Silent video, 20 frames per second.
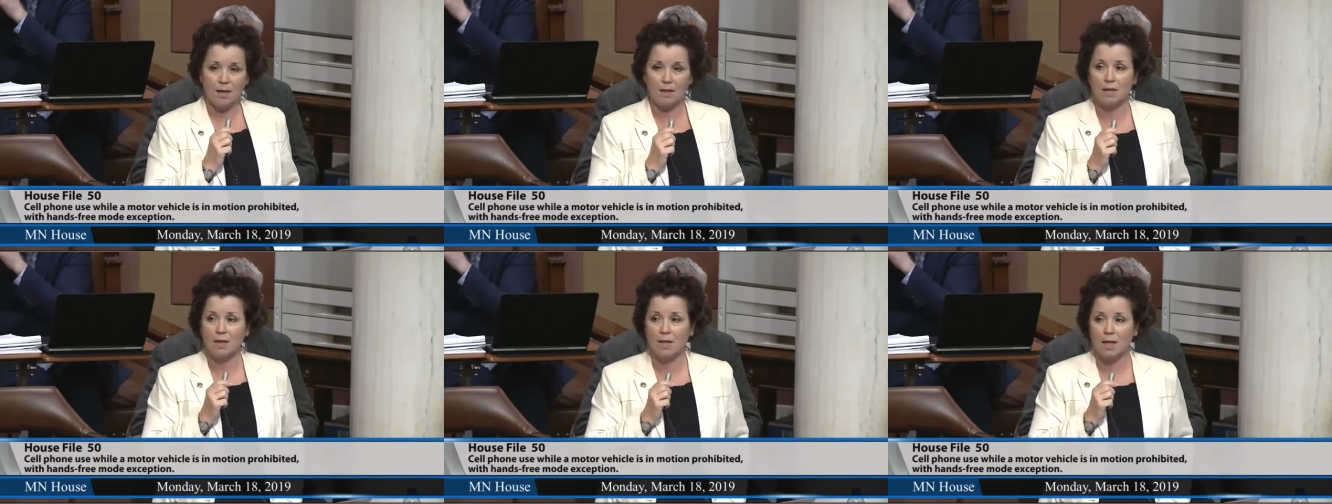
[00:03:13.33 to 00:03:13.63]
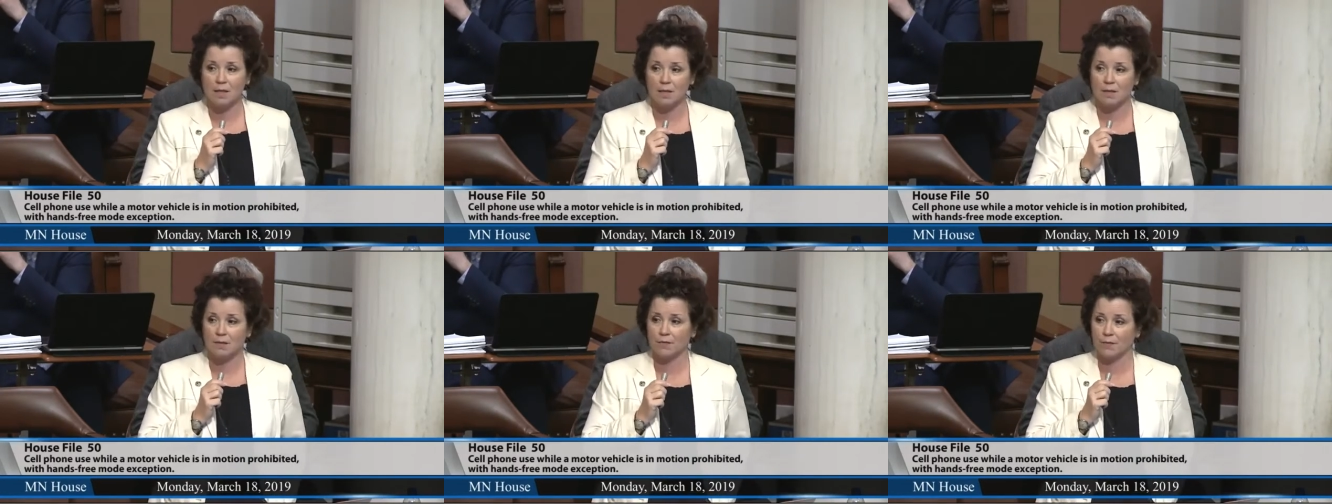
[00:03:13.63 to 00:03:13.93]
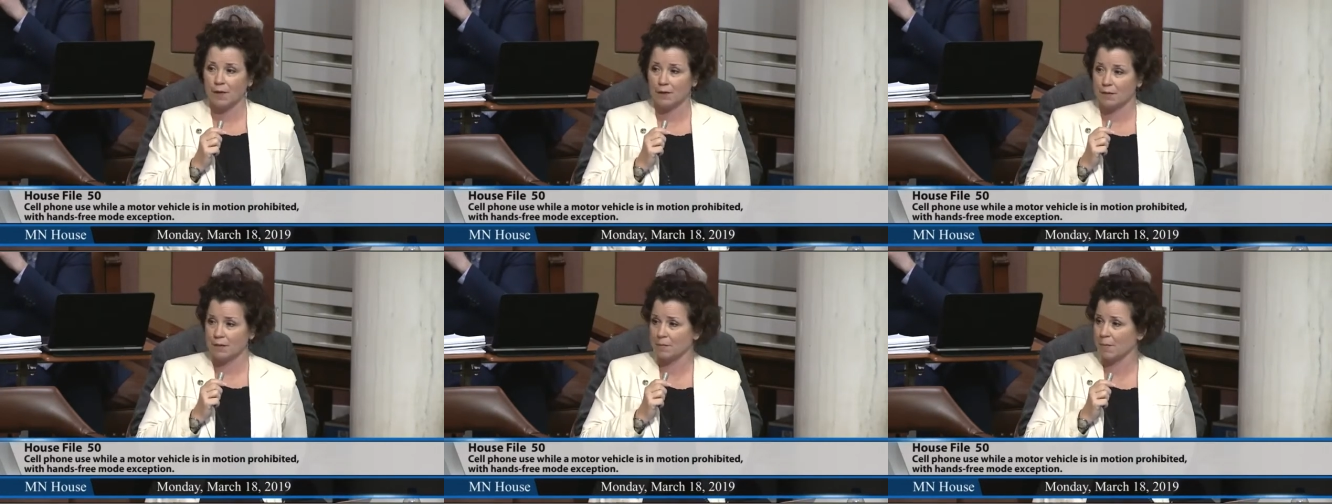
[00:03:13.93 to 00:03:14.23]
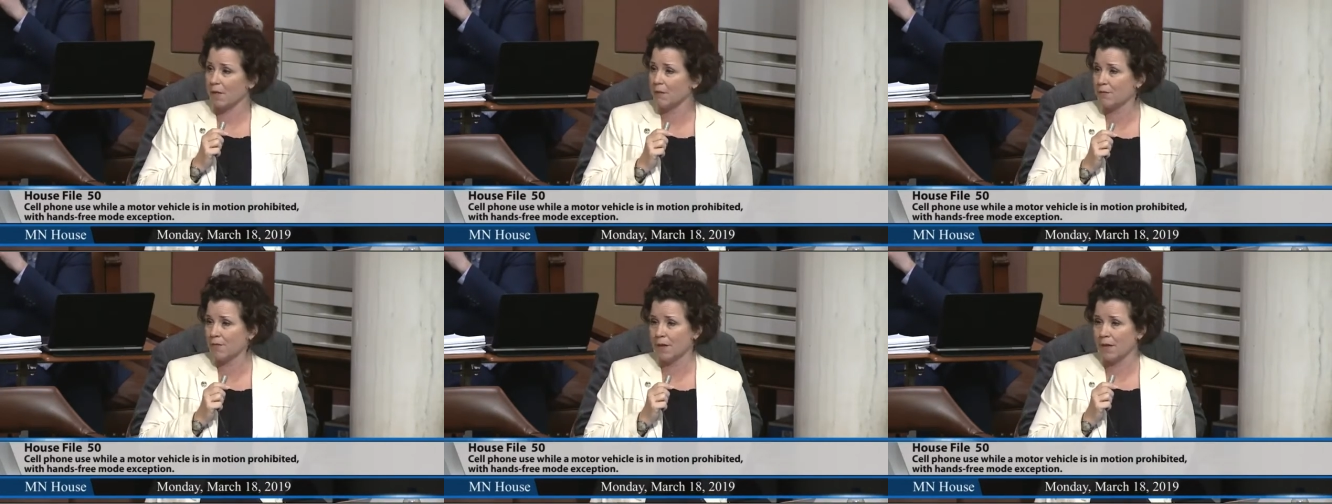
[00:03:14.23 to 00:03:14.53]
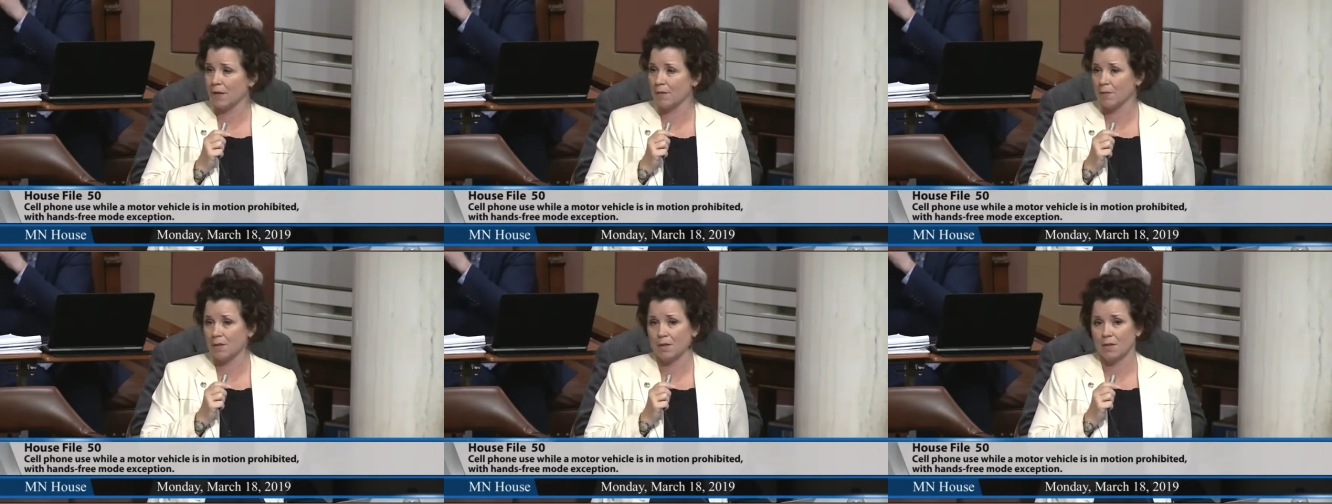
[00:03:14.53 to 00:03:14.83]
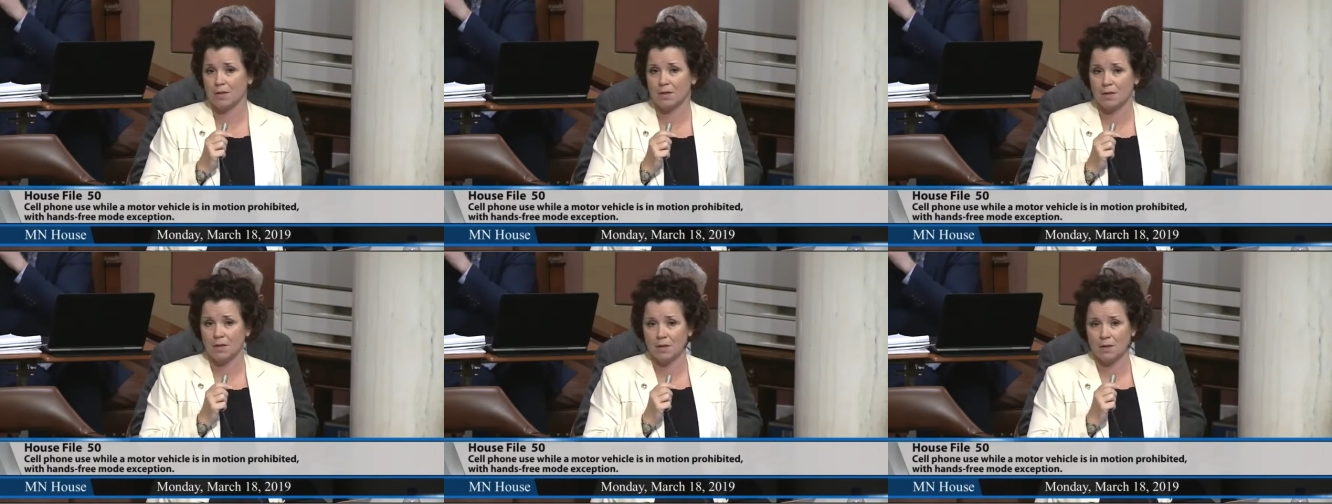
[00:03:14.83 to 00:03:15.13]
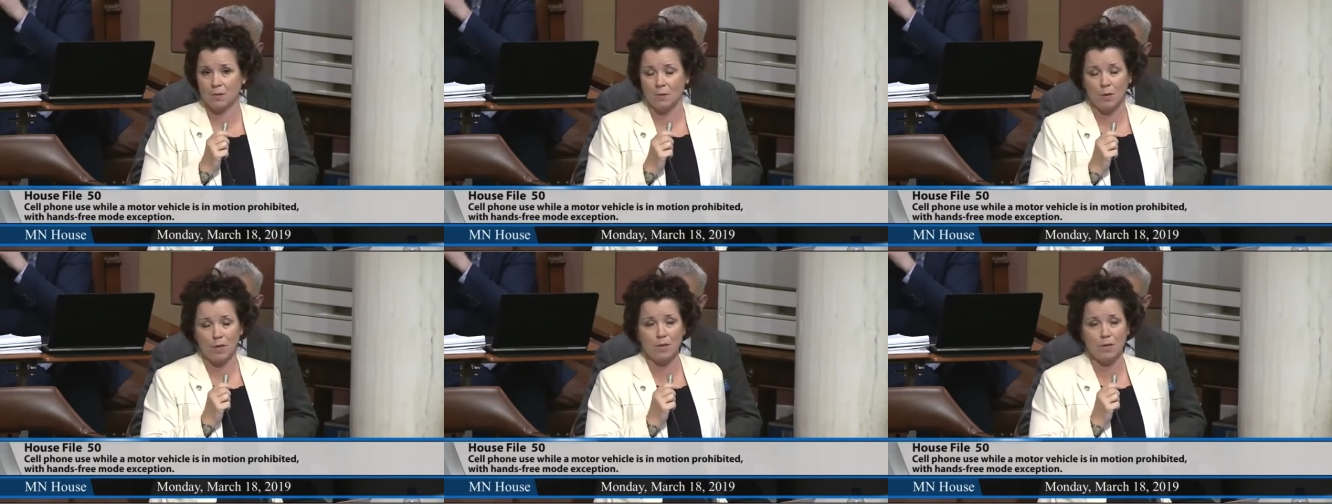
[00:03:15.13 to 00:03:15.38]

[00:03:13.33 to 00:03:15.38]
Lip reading: And it has affected my family in